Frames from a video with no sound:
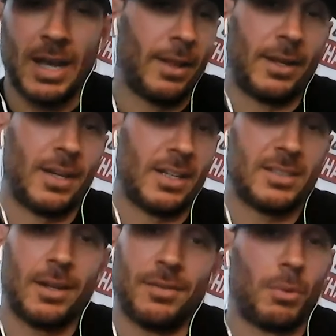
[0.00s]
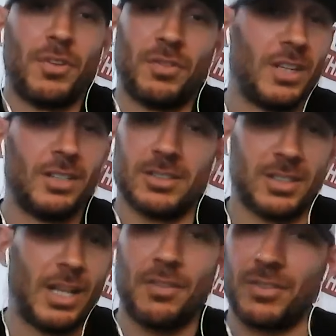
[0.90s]
And like I said, if number 15
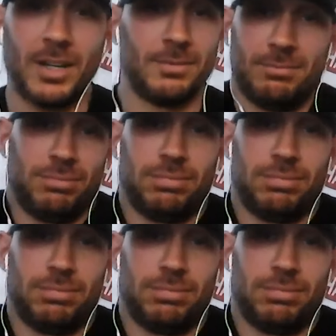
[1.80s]
just left, I